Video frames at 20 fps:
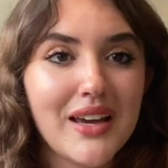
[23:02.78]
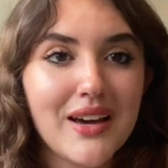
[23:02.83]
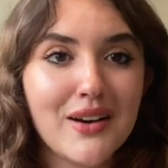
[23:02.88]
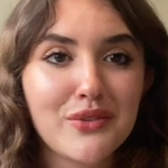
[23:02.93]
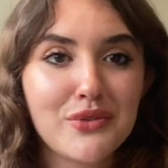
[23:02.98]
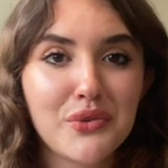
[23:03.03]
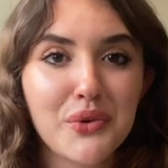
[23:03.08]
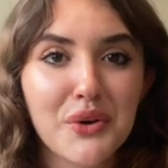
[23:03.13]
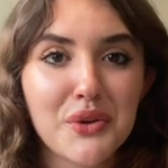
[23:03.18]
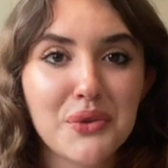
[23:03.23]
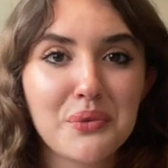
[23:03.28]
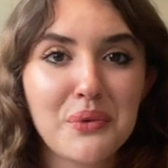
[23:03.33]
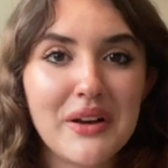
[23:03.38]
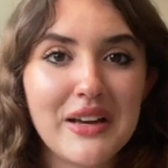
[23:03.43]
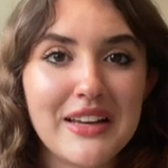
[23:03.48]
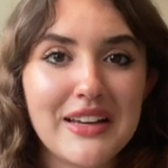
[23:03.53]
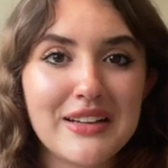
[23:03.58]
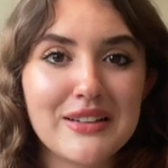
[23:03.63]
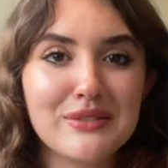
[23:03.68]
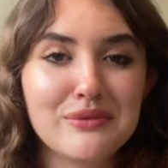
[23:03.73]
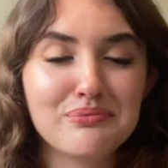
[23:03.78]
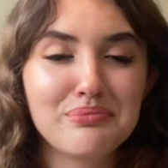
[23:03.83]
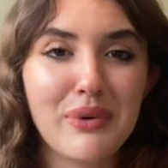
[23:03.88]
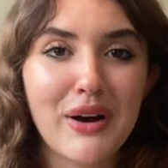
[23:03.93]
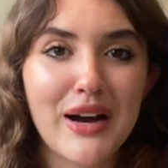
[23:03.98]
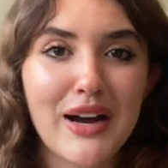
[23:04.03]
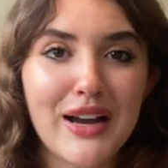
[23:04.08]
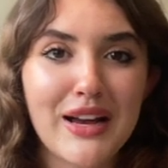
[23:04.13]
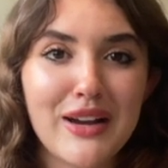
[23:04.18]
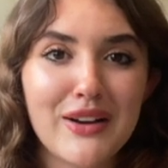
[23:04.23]
have Fourth Wing
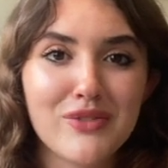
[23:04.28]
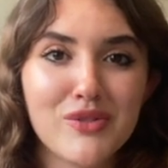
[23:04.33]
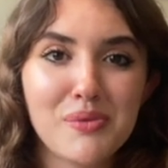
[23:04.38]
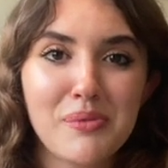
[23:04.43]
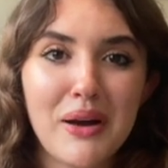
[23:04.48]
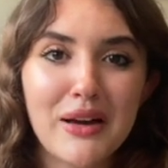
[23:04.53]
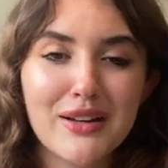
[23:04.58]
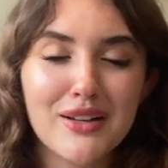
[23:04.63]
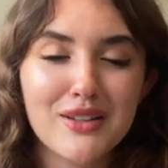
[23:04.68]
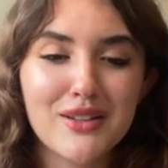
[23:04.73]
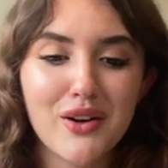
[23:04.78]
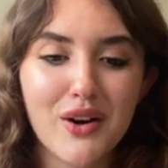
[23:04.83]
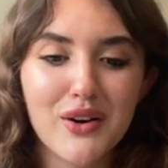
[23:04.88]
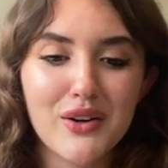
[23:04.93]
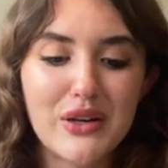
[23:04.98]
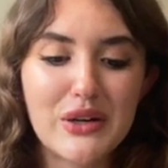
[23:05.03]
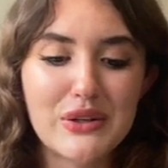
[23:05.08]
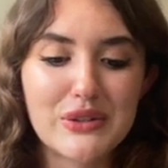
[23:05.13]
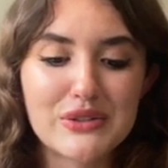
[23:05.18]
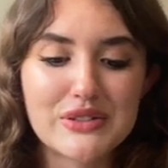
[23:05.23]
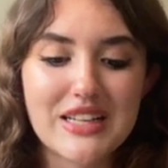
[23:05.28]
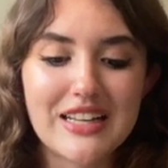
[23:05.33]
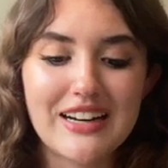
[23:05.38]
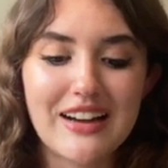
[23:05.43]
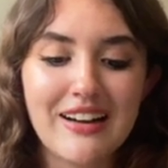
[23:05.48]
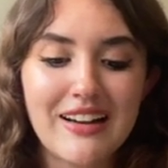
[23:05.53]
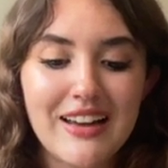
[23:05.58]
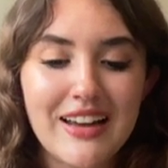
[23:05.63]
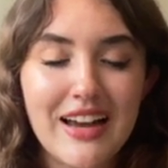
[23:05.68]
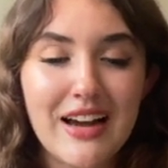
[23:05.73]
by Rebecca Yarros, and
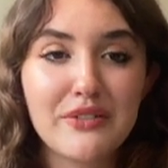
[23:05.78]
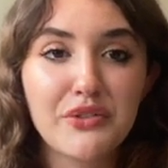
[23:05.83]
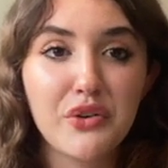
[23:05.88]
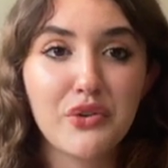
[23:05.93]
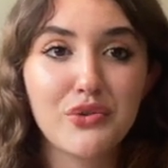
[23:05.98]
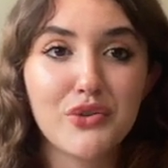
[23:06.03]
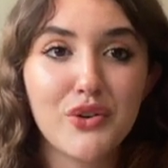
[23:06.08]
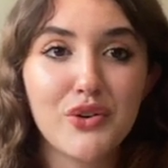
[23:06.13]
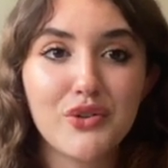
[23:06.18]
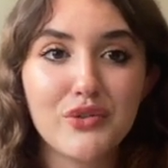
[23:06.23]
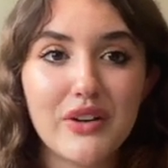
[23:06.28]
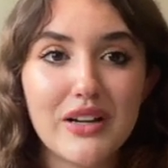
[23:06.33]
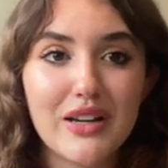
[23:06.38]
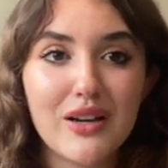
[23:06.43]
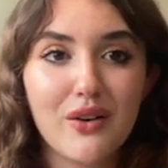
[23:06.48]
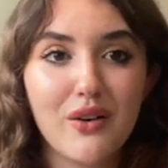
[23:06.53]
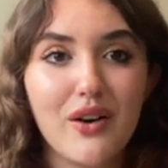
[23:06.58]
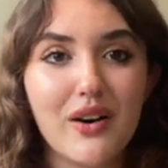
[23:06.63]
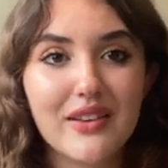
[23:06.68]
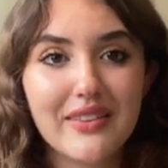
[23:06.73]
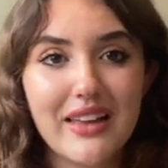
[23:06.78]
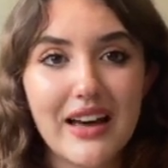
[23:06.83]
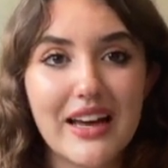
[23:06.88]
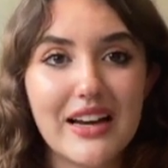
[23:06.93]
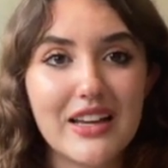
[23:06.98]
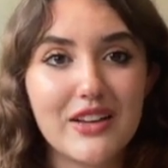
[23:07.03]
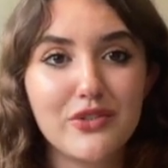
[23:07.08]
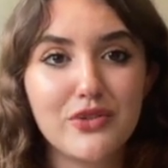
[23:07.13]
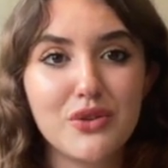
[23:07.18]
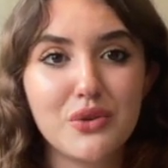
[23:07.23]
I have a full video on that
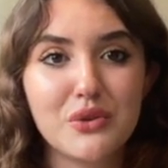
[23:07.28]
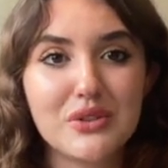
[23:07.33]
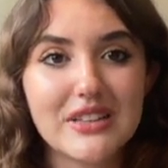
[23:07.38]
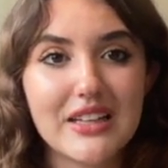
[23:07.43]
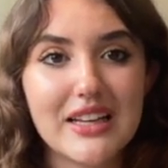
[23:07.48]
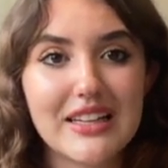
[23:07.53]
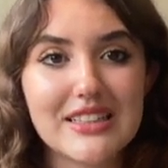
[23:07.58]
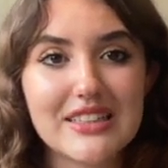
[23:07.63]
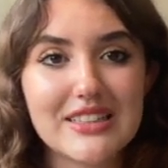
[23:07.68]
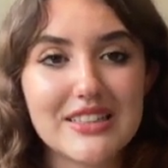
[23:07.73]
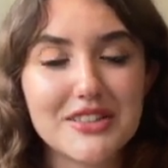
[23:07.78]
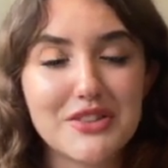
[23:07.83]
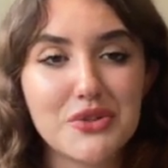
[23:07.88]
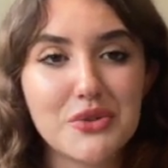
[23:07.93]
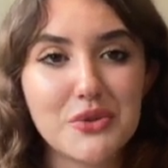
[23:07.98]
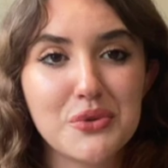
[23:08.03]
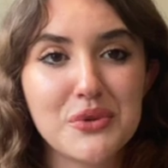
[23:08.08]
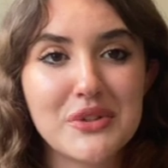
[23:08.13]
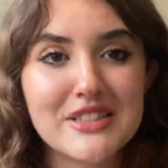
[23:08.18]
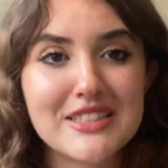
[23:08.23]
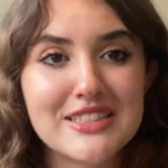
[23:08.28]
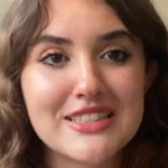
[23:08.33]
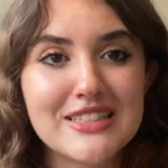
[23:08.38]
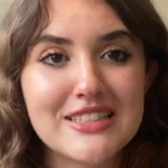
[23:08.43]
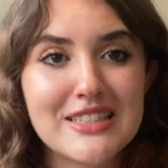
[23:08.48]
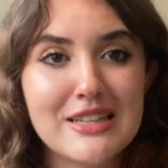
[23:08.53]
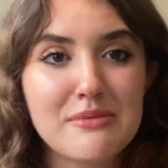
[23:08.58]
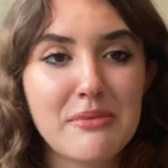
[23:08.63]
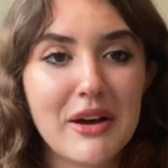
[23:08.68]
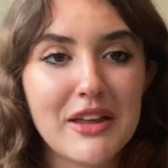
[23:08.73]
if you would like to
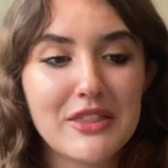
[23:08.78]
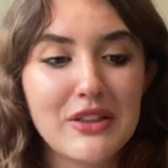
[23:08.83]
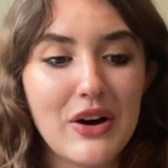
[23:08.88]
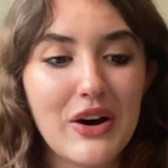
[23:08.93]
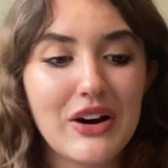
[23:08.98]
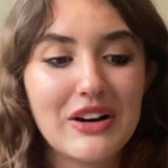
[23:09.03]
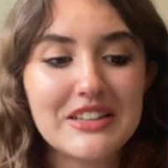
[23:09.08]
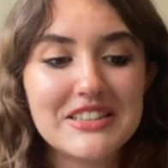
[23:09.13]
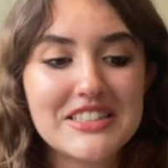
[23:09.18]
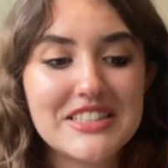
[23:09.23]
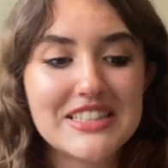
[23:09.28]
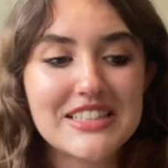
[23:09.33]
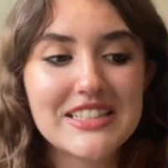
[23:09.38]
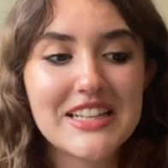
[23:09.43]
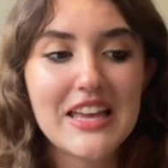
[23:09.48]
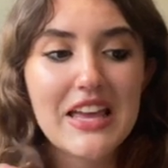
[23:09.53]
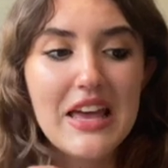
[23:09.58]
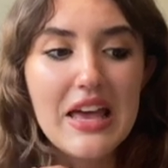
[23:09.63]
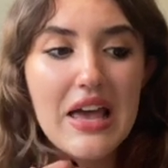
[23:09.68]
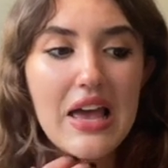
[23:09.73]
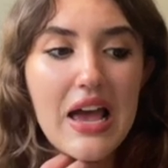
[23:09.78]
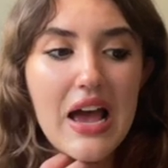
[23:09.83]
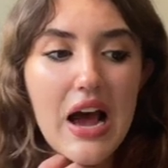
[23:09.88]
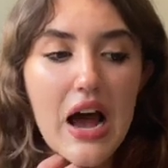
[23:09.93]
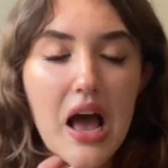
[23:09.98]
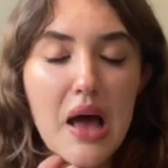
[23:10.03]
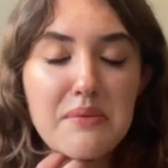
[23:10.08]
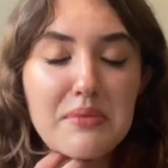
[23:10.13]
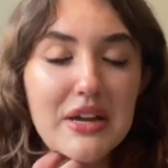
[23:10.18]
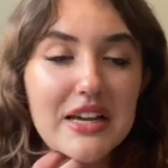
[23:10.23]
see my thoughts,
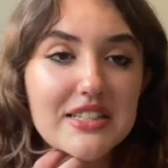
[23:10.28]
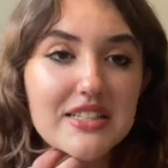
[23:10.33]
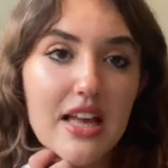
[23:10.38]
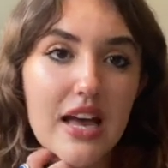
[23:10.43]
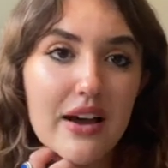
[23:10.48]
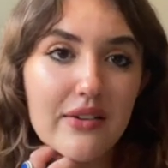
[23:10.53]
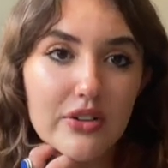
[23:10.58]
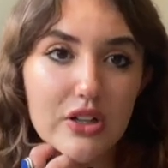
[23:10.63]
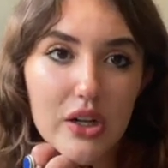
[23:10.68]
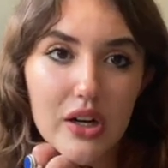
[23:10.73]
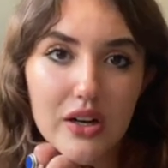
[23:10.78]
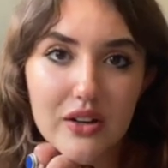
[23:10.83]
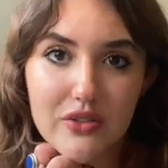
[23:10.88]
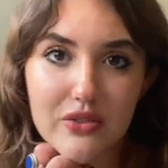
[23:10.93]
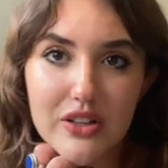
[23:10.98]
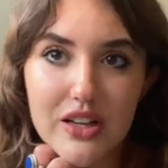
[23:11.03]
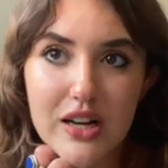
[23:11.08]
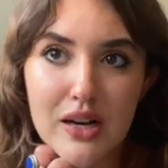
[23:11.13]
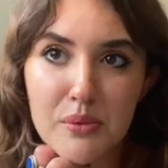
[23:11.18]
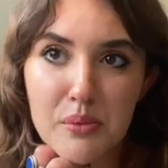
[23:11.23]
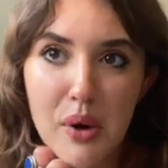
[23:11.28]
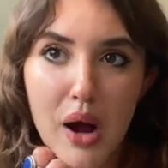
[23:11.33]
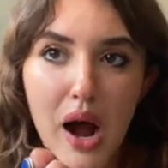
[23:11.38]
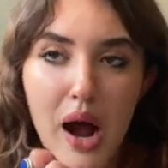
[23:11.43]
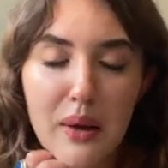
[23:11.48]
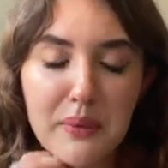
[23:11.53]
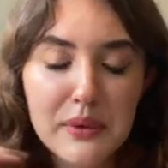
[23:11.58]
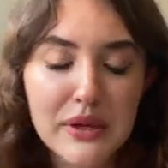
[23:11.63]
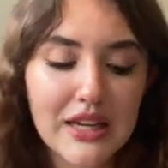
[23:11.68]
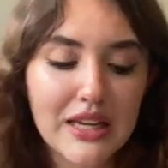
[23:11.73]
because I have a lot of them.
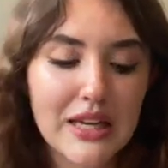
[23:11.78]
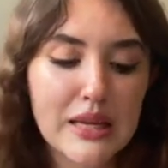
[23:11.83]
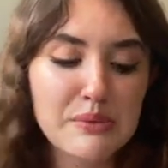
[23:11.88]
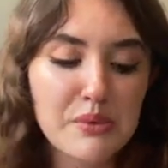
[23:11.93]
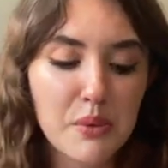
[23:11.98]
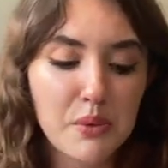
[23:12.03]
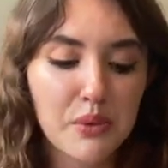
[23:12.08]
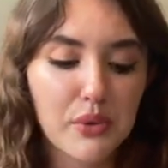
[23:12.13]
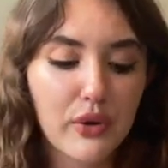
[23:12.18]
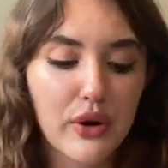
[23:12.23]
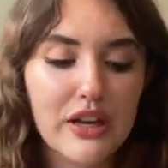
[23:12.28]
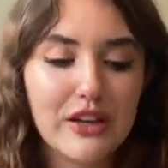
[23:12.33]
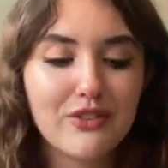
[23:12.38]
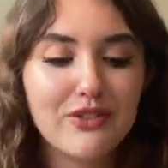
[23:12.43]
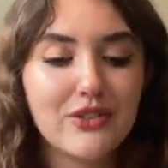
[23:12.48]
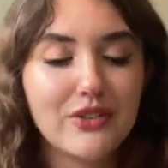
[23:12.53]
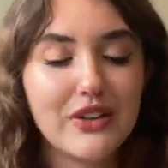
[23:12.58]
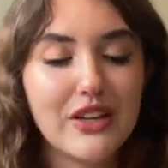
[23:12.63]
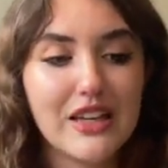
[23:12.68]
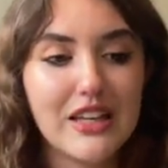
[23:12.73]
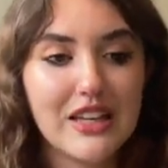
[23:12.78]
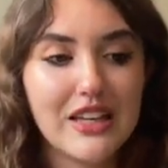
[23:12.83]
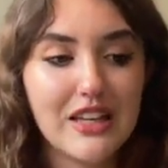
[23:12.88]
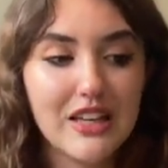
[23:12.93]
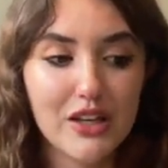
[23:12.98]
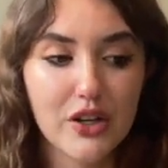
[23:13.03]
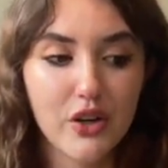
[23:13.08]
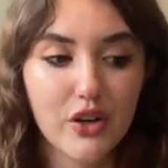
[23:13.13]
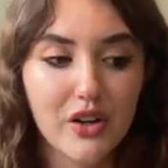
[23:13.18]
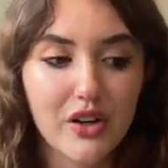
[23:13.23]
I'm gonna keep it brief
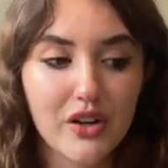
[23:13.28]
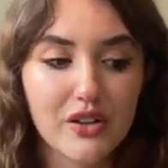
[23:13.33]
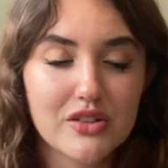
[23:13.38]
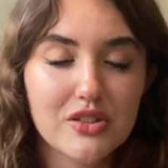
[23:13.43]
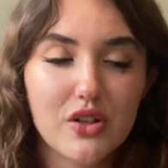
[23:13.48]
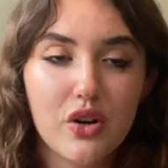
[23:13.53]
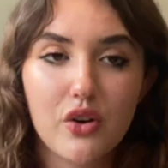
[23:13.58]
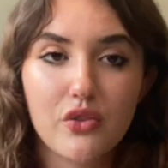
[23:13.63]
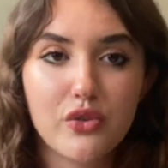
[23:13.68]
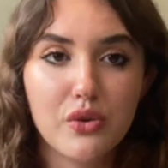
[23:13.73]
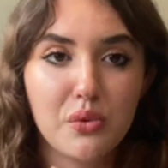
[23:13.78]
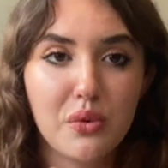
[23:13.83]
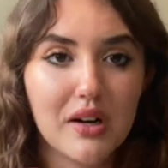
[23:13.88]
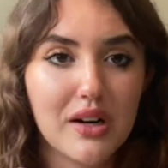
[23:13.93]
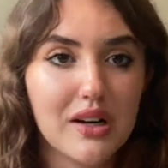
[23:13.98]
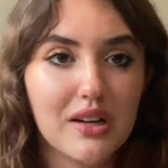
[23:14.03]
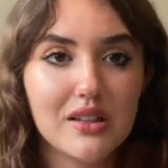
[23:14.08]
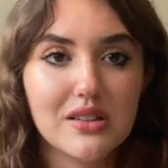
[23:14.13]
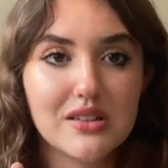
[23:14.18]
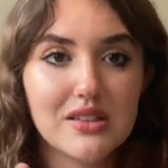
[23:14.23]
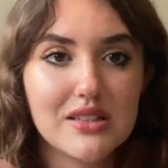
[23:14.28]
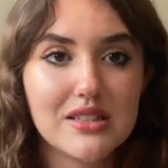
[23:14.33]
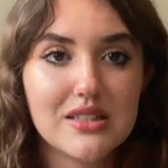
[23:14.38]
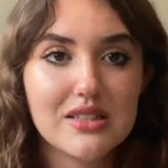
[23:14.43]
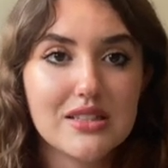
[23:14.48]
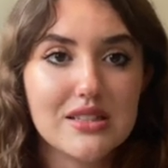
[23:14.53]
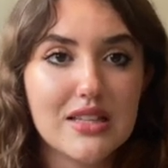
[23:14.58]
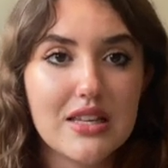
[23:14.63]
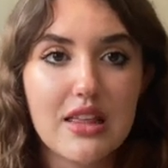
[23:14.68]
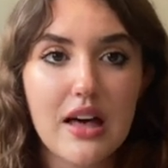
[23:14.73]
here, so if you wanna
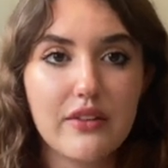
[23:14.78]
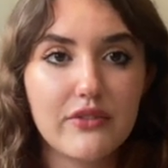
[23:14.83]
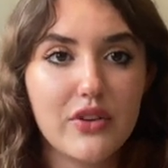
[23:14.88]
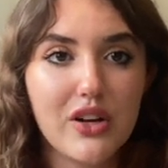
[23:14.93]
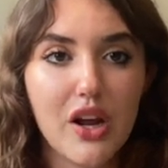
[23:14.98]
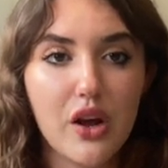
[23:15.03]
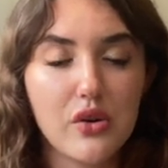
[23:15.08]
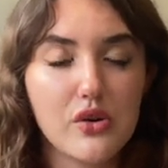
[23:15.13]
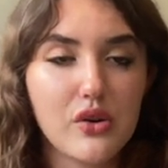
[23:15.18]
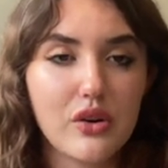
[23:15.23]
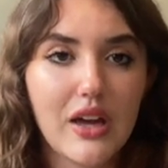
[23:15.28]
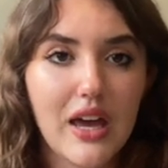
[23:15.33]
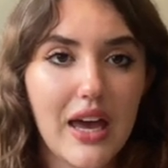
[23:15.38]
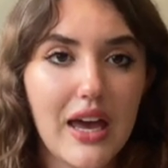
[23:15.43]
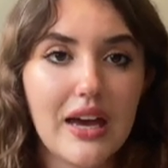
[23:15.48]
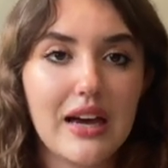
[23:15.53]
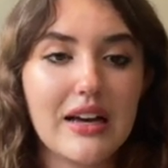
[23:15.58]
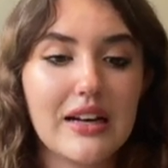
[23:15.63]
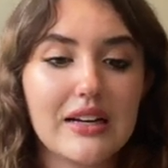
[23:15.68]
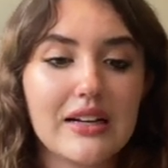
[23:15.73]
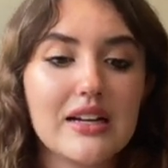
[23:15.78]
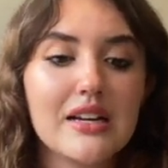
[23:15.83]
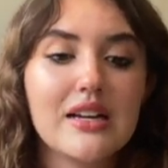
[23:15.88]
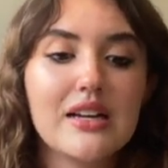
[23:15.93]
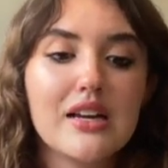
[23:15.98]
see that video, you can.